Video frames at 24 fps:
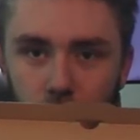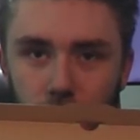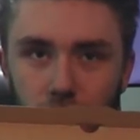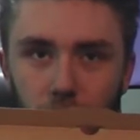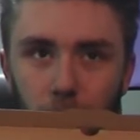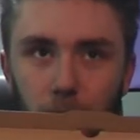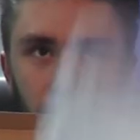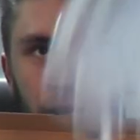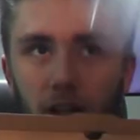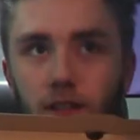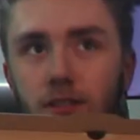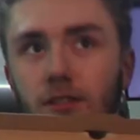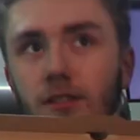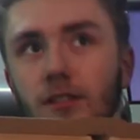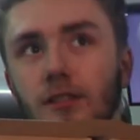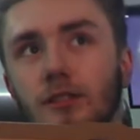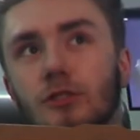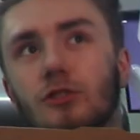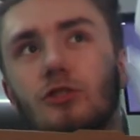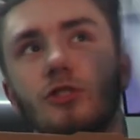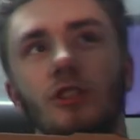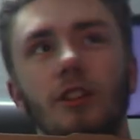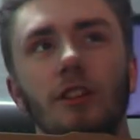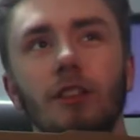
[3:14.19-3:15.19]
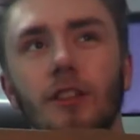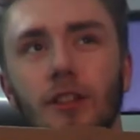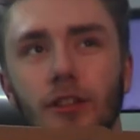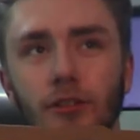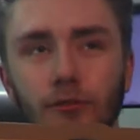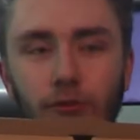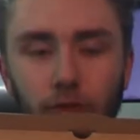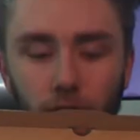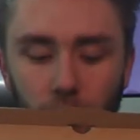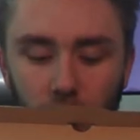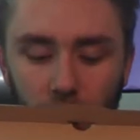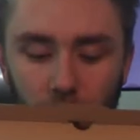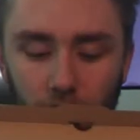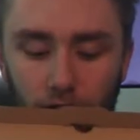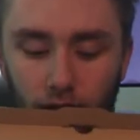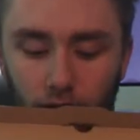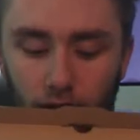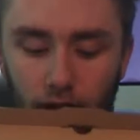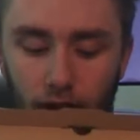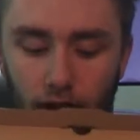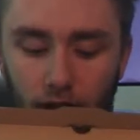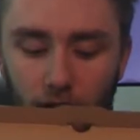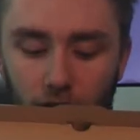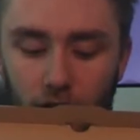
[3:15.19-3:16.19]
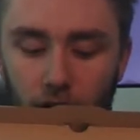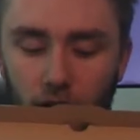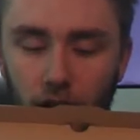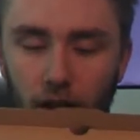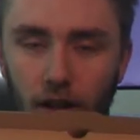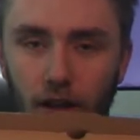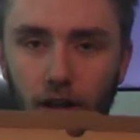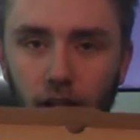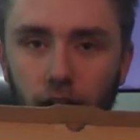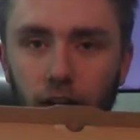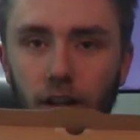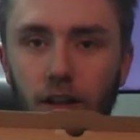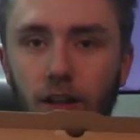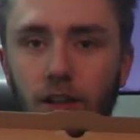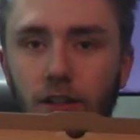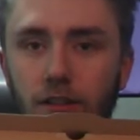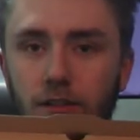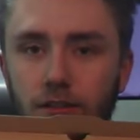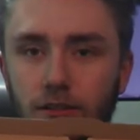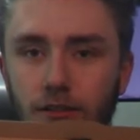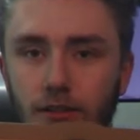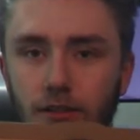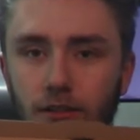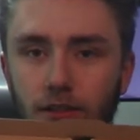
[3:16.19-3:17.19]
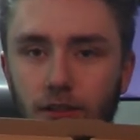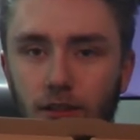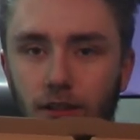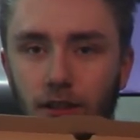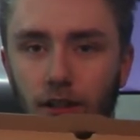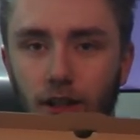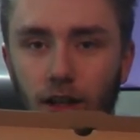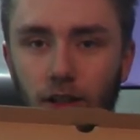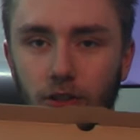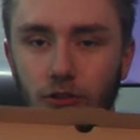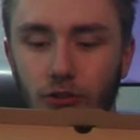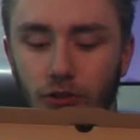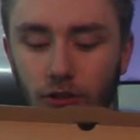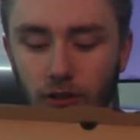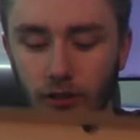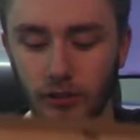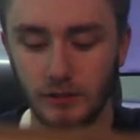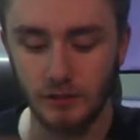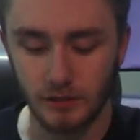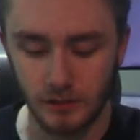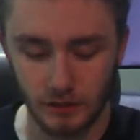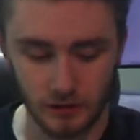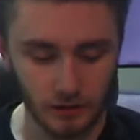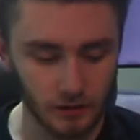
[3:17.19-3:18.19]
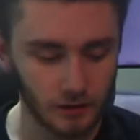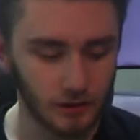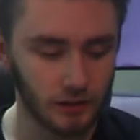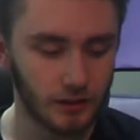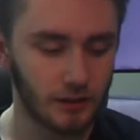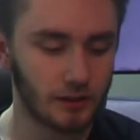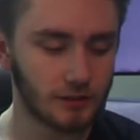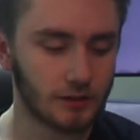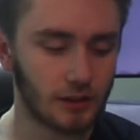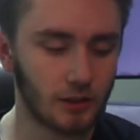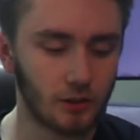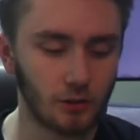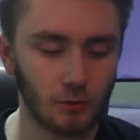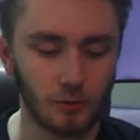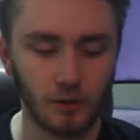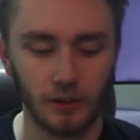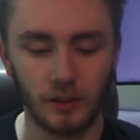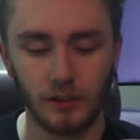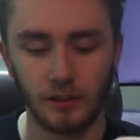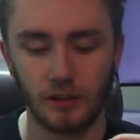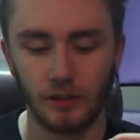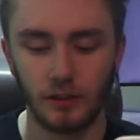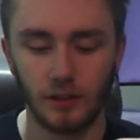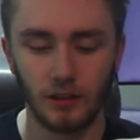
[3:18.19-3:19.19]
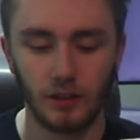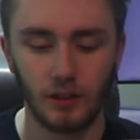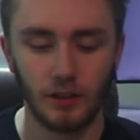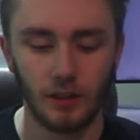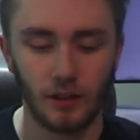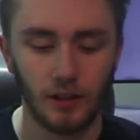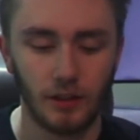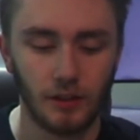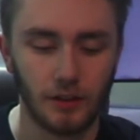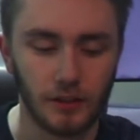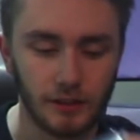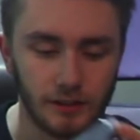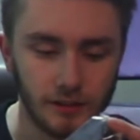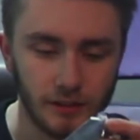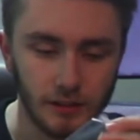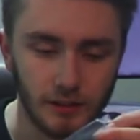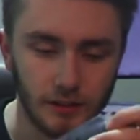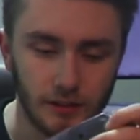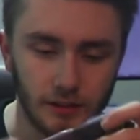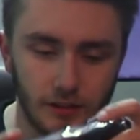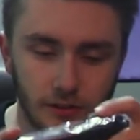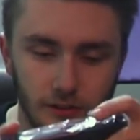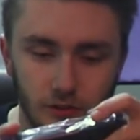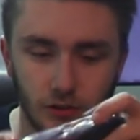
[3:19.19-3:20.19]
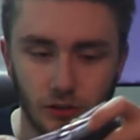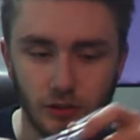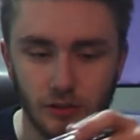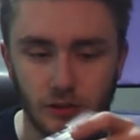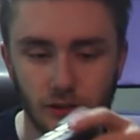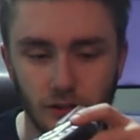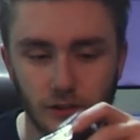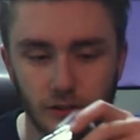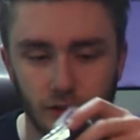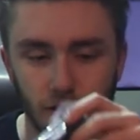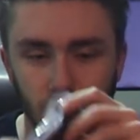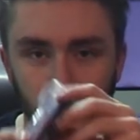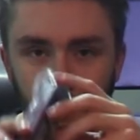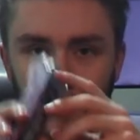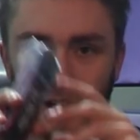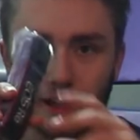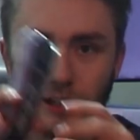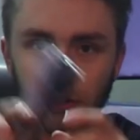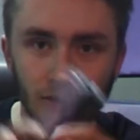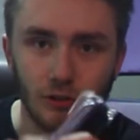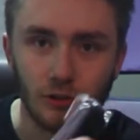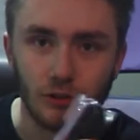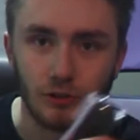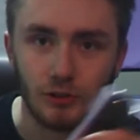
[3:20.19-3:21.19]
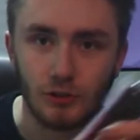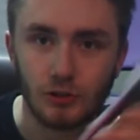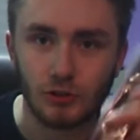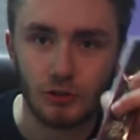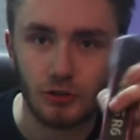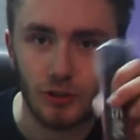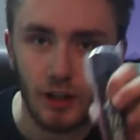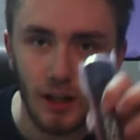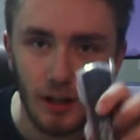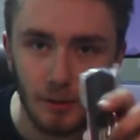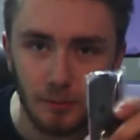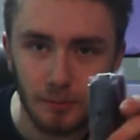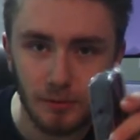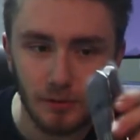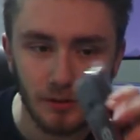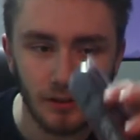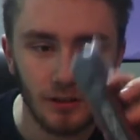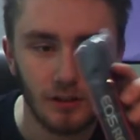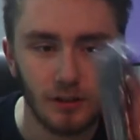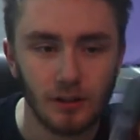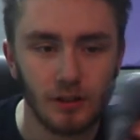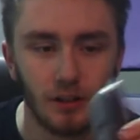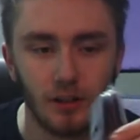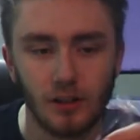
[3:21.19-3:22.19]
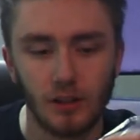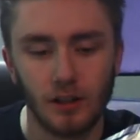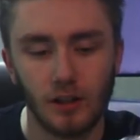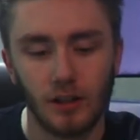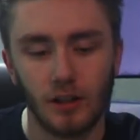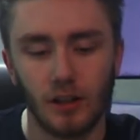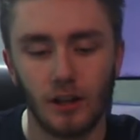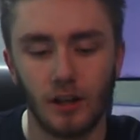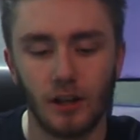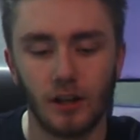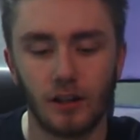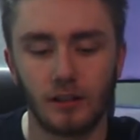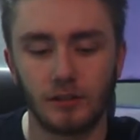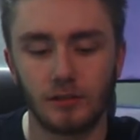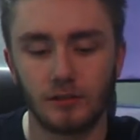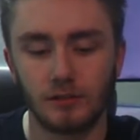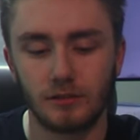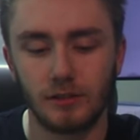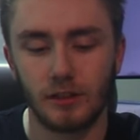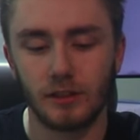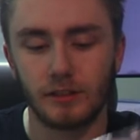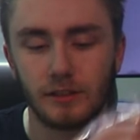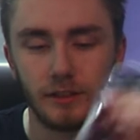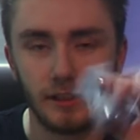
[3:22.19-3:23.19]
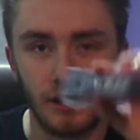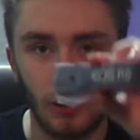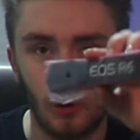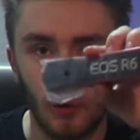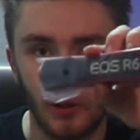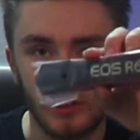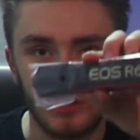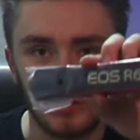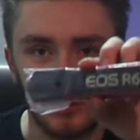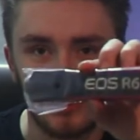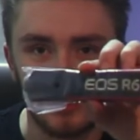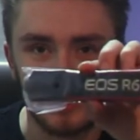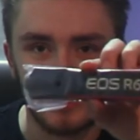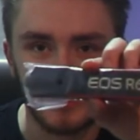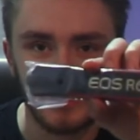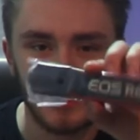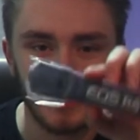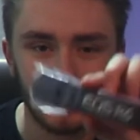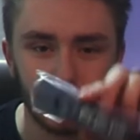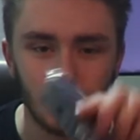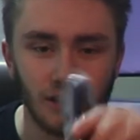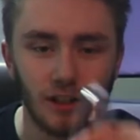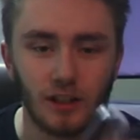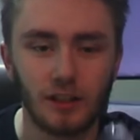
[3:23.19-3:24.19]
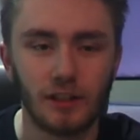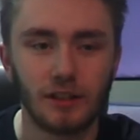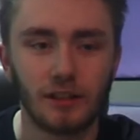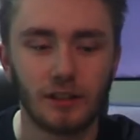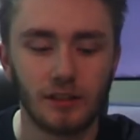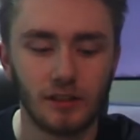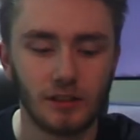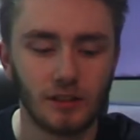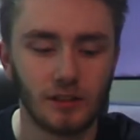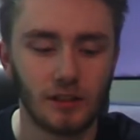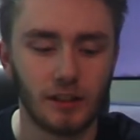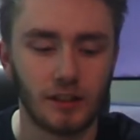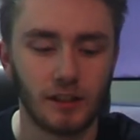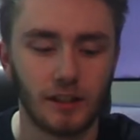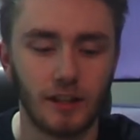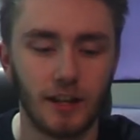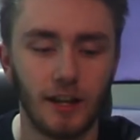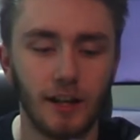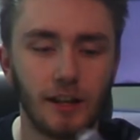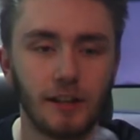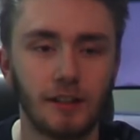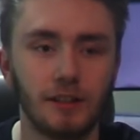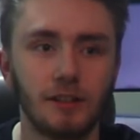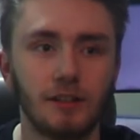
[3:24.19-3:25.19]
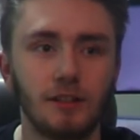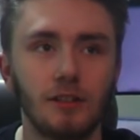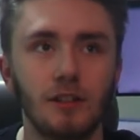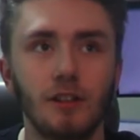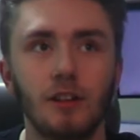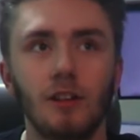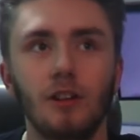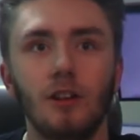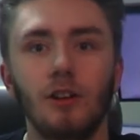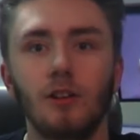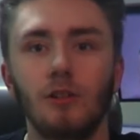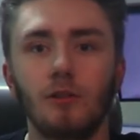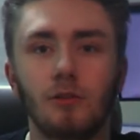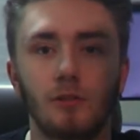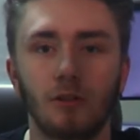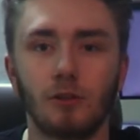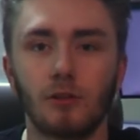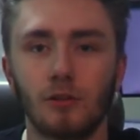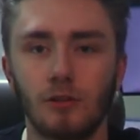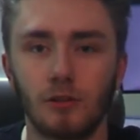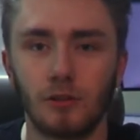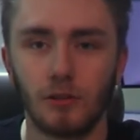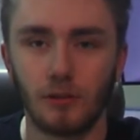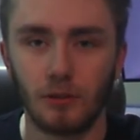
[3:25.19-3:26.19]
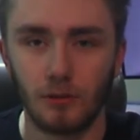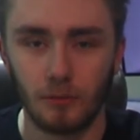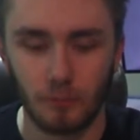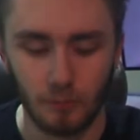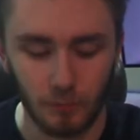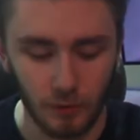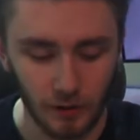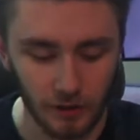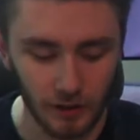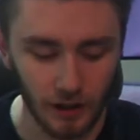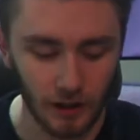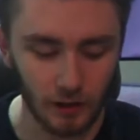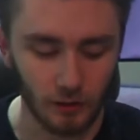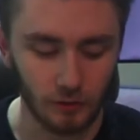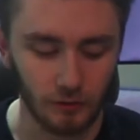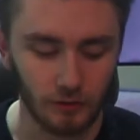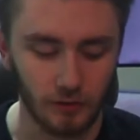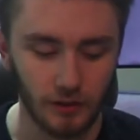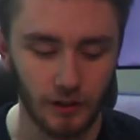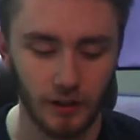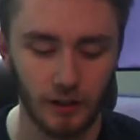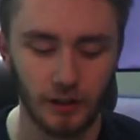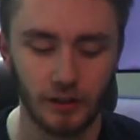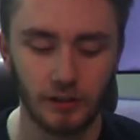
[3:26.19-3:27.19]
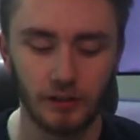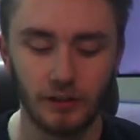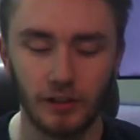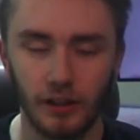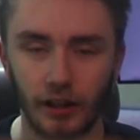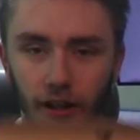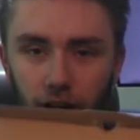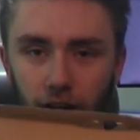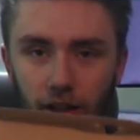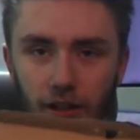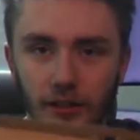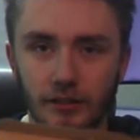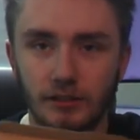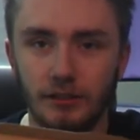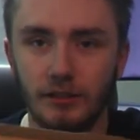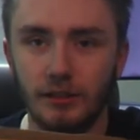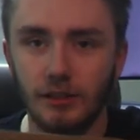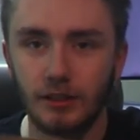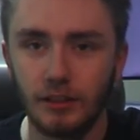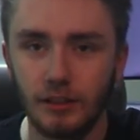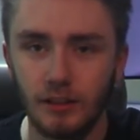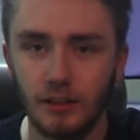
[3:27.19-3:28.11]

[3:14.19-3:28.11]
the plastic sheathing for it. And actually, let's get this out of the way. This is just the lanyard strap. Uh, it says EOS R6 on it and Canon. We'll put that over there. And